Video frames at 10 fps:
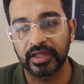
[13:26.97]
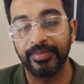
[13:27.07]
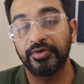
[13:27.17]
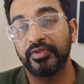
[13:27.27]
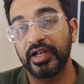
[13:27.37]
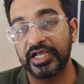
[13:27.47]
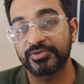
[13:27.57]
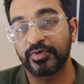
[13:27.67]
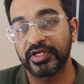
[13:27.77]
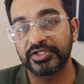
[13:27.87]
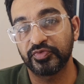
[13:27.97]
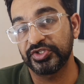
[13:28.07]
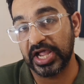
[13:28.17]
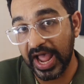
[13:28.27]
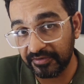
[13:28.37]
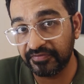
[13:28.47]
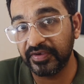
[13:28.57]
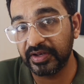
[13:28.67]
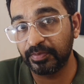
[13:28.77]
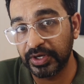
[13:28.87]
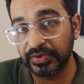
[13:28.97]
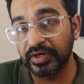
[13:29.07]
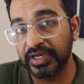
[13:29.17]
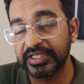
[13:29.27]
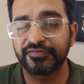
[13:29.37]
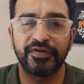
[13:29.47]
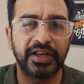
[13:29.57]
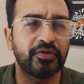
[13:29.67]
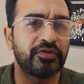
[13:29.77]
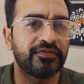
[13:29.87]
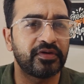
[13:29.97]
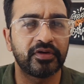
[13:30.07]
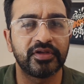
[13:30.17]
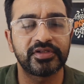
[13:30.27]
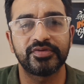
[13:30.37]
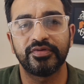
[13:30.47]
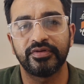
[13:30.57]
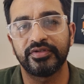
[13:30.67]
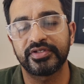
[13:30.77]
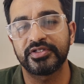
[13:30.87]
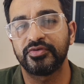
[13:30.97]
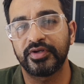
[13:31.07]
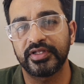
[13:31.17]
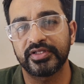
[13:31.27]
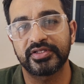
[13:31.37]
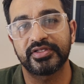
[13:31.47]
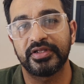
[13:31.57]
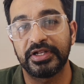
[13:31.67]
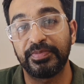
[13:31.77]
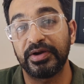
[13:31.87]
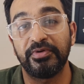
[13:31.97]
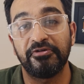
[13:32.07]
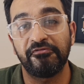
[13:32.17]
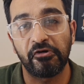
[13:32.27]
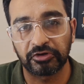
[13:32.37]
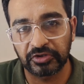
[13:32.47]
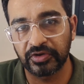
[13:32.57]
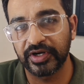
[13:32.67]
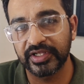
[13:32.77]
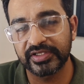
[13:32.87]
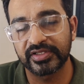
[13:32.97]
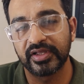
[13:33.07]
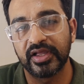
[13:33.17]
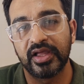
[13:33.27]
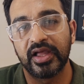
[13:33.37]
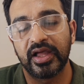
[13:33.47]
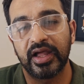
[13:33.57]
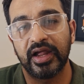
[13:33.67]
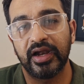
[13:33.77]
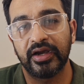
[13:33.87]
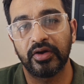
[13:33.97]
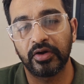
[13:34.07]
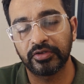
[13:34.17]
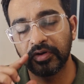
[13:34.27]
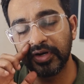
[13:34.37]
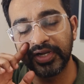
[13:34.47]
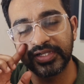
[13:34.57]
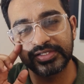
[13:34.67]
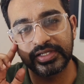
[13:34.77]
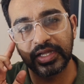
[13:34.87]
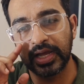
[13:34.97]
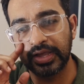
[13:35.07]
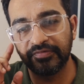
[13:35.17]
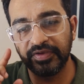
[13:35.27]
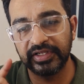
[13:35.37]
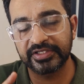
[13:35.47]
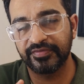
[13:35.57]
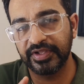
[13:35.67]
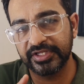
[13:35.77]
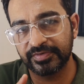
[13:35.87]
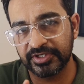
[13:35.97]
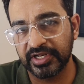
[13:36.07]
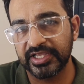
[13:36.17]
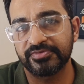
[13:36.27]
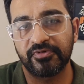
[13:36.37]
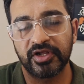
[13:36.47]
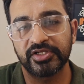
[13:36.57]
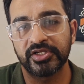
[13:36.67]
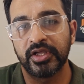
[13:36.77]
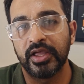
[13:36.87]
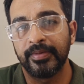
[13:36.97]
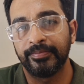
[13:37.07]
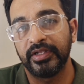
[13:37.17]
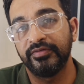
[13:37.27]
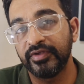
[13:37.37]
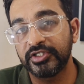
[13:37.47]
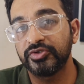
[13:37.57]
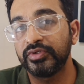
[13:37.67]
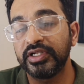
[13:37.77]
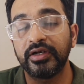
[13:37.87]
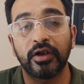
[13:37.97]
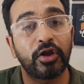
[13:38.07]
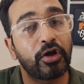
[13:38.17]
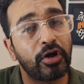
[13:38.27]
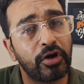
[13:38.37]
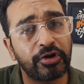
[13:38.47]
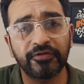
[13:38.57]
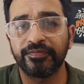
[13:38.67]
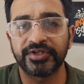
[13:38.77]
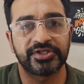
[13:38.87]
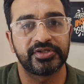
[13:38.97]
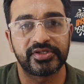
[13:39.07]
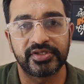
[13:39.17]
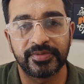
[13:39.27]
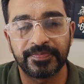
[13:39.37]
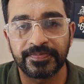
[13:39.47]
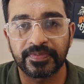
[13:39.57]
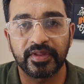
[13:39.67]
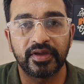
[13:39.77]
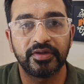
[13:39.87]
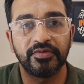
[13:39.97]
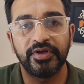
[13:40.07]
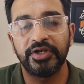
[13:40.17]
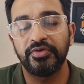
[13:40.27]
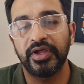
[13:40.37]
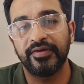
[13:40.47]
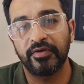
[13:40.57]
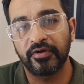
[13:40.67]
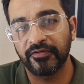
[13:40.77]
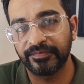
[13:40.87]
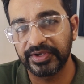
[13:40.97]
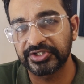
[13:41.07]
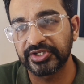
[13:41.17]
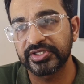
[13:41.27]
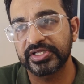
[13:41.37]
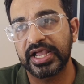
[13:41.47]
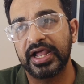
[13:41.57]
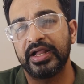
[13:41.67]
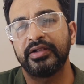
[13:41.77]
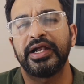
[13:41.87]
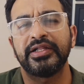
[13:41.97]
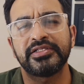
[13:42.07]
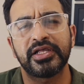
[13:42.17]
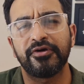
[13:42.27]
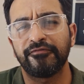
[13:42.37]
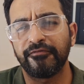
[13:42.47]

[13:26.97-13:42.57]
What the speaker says: Coming to the last branch, which I feel particularly is very good for girls, this is known as Department of Orthodontics. And orthodontics, I feel, is a very specialized branch in which you need a lot of patience. You need to have a lot of patience, and that is,